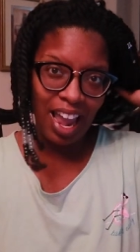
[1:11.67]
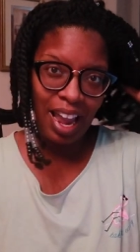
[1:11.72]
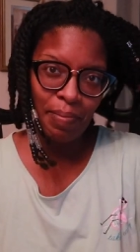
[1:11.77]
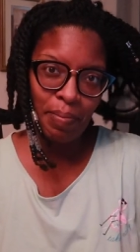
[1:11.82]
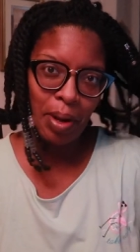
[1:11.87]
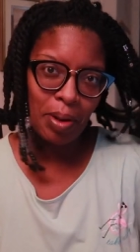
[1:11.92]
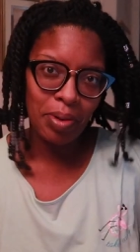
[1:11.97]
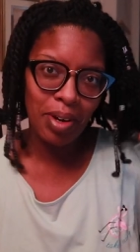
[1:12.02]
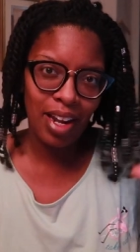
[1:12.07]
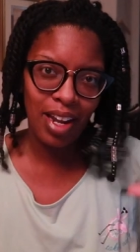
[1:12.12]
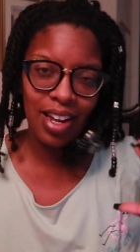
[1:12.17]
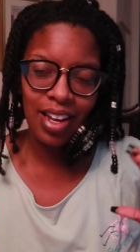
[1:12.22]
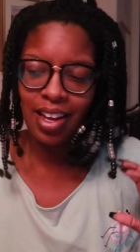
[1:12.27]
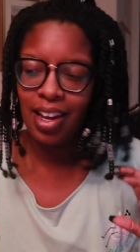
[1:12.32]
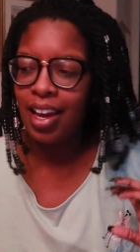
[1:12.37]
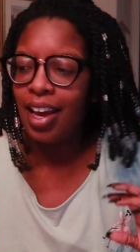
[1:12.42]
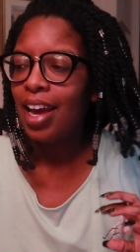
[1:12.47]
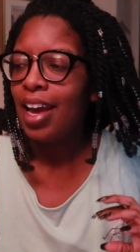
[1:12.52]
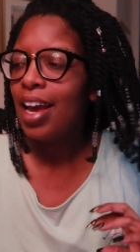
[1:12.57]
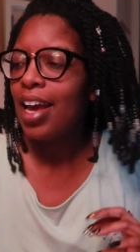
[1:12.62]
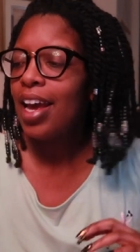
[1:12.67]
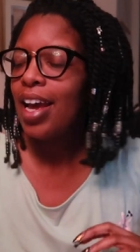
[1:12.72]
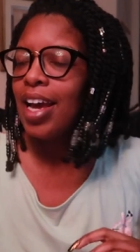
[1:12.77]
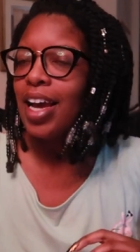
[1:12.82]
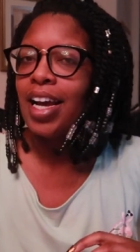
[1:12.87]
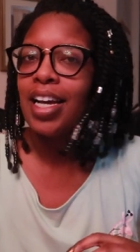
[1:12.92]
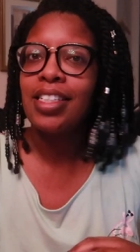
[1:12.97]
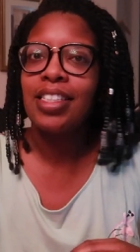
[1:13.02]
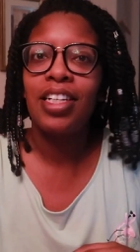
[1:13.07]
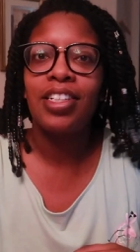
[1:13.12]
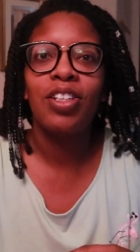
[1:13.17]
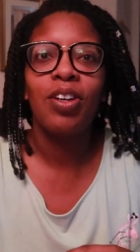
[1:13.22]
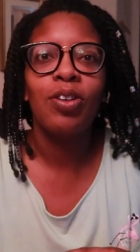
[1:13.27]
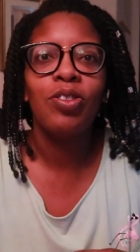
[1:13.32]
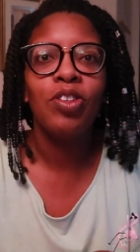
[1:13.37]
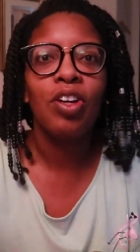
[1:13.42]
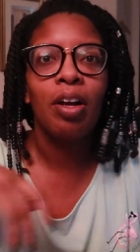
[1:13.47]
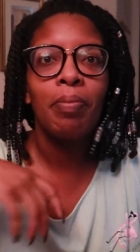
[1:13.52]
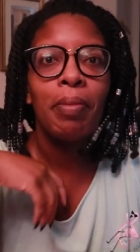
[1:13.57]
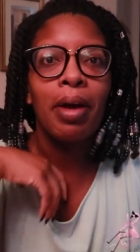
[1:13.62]
hey, Monique. As I
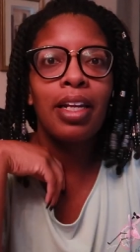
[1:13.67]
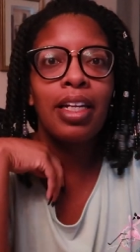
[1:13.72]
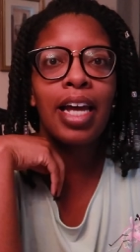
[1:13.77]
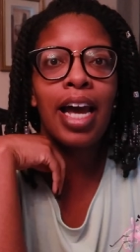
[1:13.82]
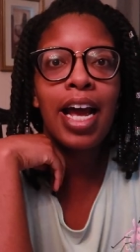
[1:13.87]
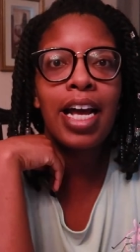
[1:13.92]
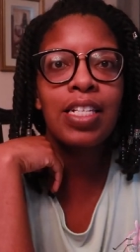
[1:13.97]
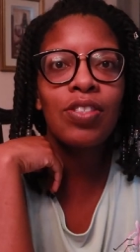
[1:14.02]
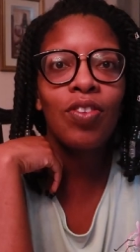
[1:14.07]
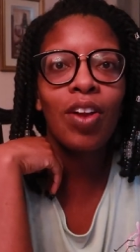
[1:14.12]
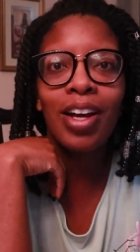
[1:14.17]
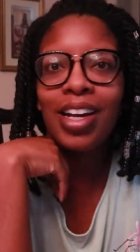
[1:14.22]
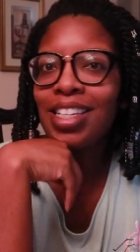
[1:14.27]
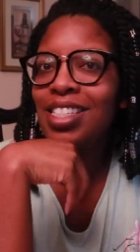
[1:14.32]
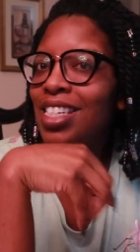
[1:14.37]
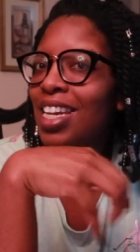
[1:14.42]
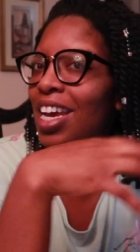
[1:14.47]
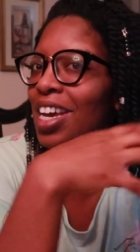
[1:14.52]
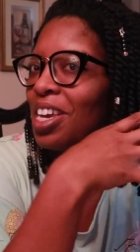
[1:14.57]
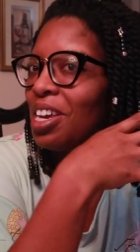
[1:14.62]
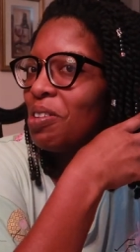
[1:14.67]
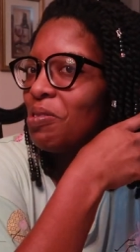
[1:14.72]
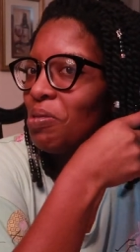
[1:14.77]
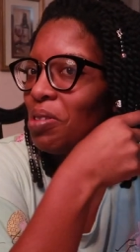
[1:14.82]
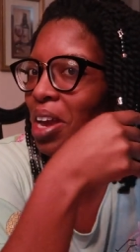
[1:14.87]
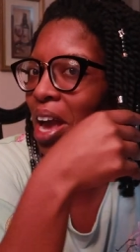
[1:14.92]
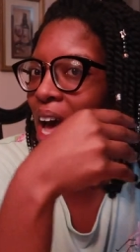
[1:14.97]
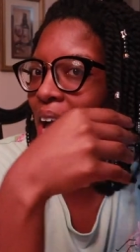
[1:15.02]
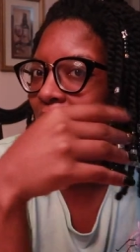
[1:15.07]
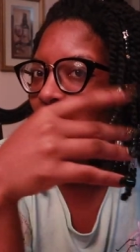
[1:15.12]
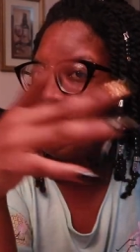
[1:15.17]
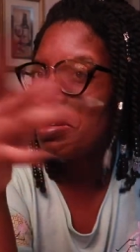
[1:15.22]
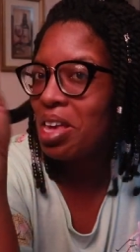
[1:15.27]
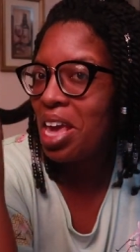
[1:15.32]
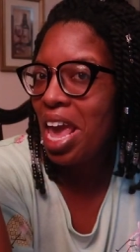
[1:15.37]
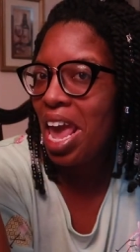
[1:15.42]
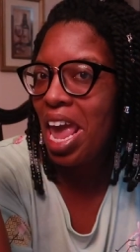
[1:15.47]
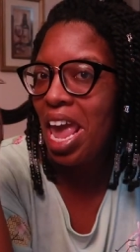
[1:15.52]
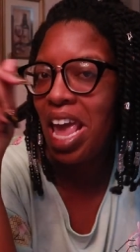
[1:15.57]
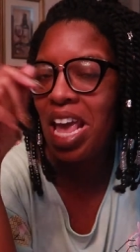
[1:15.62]
told you in my last vlog, isn't that cute, y'all?
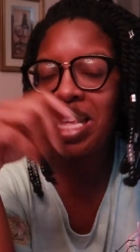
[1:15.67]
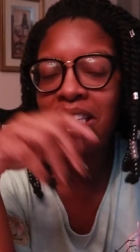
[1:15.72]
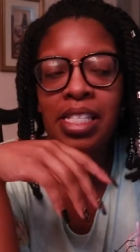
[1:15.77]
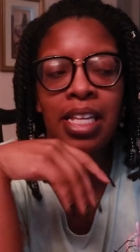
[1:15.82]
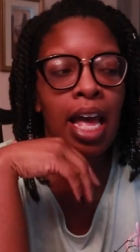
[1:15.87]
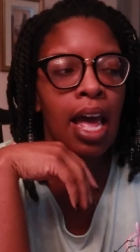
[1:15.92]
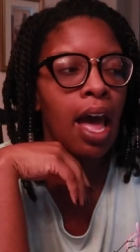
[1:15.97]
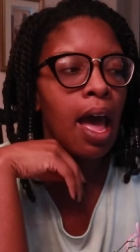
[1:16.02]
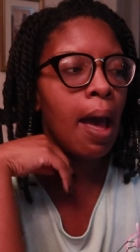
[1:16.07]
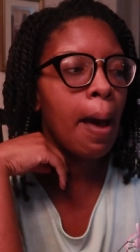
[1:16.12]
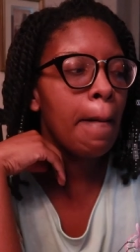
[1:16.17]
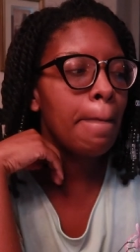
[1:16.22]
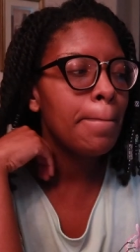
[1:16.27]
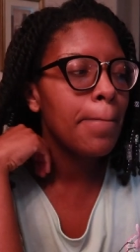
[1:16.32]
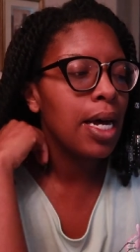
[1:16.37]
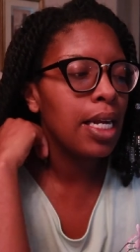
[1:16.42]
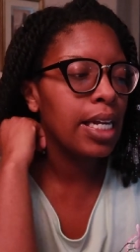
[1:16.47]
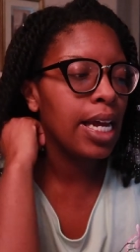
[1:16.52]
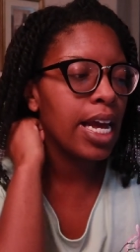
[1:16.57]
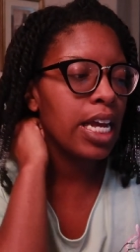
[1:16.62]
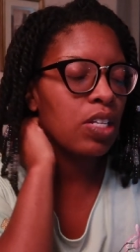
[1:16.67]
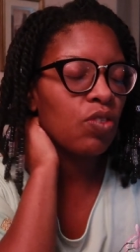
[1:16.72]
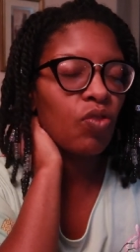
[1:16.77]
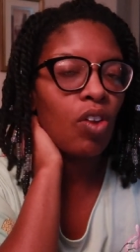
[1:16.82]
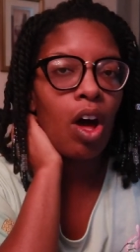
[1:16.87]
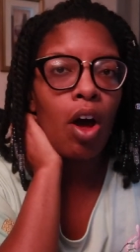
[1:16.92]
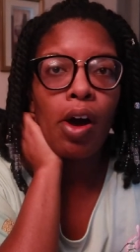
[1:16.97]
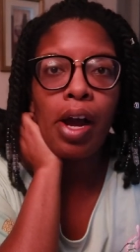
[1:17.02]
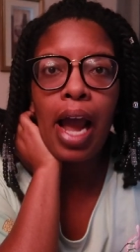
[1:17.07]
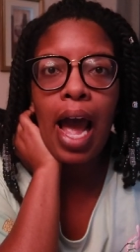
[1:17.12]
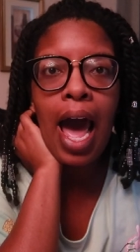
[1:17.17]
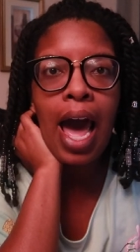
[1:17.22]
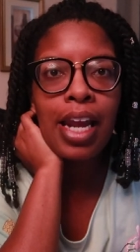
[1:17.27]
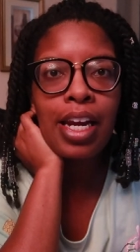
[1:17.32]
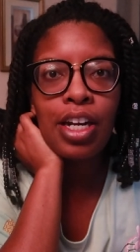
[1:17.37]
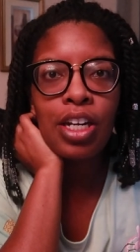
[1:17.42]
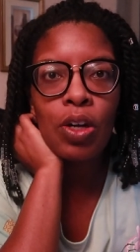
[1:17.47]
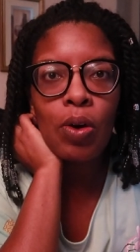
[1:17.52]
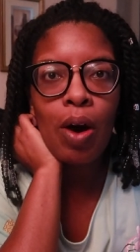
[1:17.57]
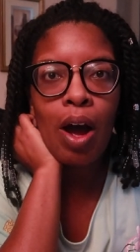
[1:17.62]
Yes. My last vlog, I
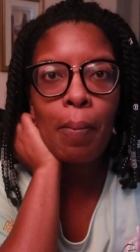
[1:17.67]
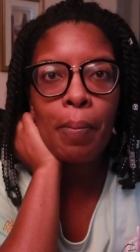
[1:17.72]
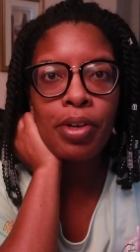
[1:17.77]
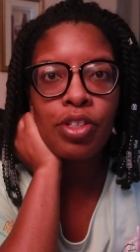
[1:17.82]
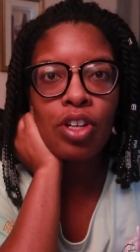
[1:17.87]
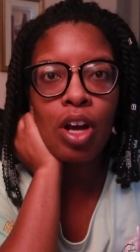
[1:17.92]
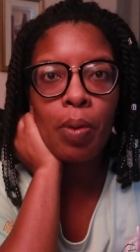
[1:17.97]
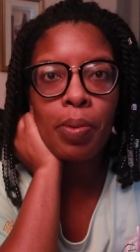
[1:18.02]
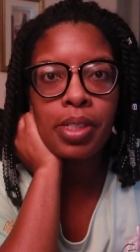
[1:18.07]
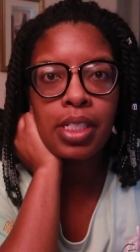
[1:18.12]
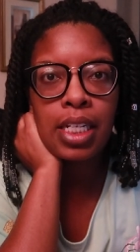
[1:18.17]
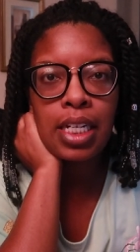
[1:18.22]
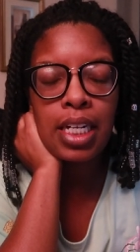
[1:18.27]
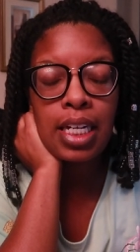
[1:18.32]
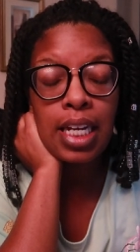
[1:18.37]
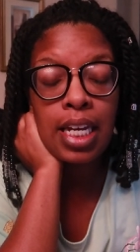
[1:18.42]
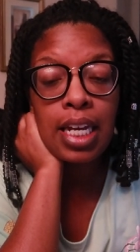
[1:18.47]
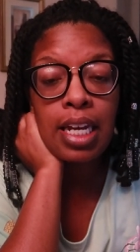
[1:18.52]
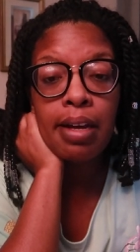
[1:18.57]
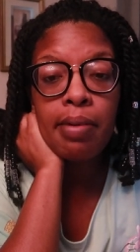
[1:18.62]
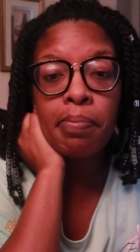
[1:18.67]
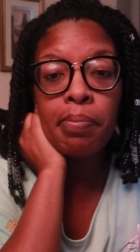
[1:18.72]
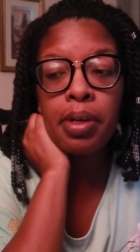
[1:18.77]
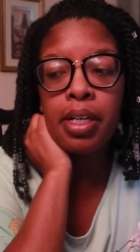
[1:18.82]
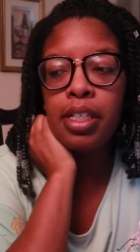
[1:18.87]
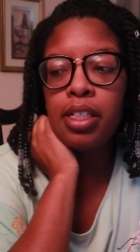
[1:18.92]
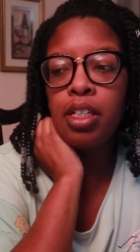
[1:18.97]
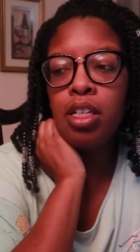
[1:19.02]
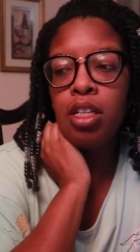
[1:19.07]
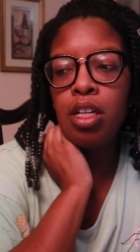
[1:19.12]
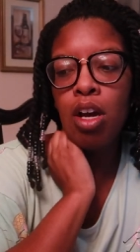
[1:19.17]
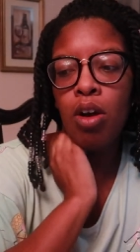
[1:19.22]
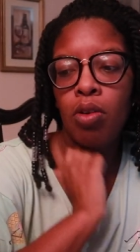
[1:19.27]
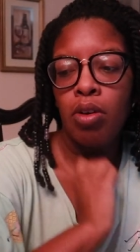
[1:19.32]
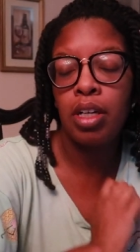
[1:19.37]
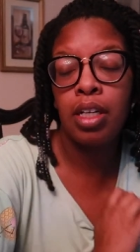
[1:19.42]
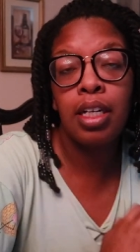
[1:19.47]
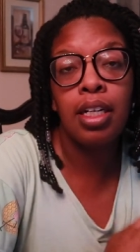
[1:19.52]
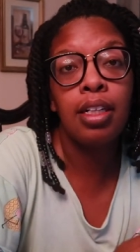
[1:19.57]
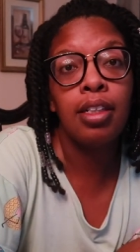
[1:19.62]
didn't know how much I was going to get. But, you
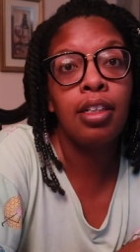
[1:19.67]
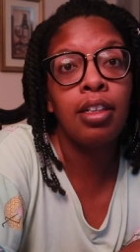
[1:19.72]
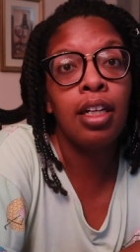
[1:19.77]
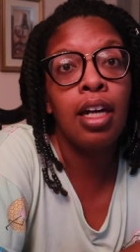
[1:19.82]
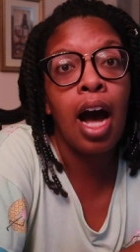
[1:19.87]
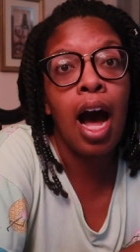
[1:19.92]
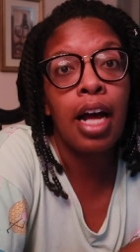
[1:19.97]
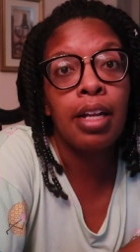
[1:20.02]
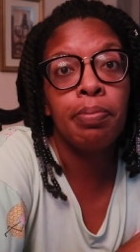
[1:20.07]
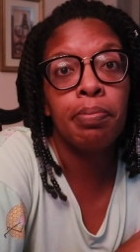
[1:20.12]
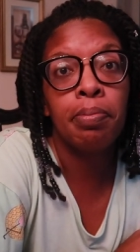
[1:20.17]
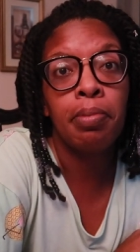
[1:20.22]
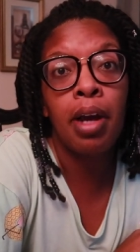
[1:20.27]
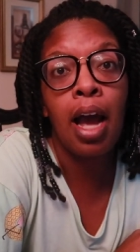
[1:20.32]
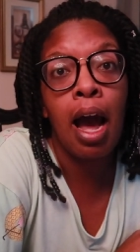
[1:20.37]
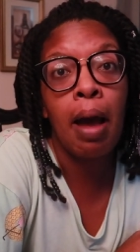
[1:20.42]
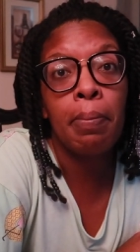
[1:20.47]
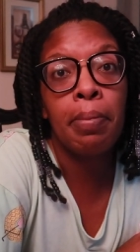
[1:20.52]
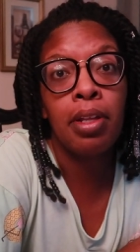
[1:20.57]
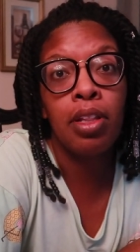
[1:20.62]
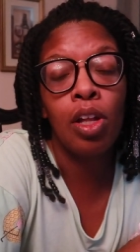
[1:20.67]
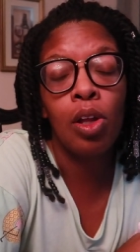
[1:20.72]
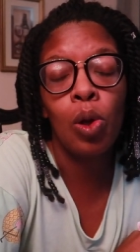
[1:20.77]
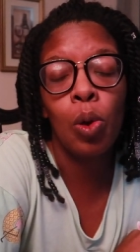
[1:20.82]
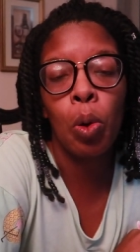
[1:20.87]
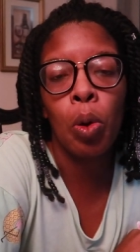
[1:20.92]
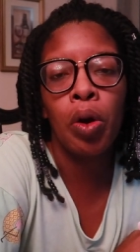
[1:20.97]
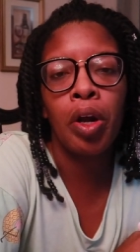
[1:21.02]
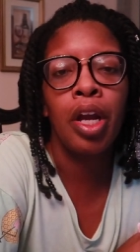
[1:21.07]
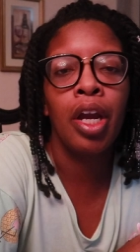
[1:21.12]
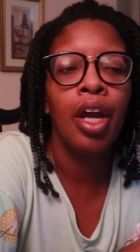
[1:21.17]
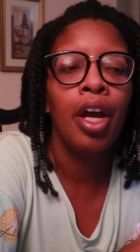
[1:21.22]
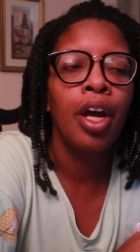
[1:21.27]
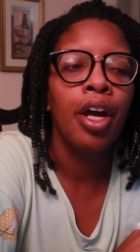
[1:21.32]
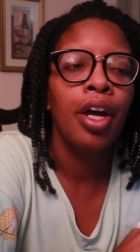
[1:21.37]
know, God, God be the glory.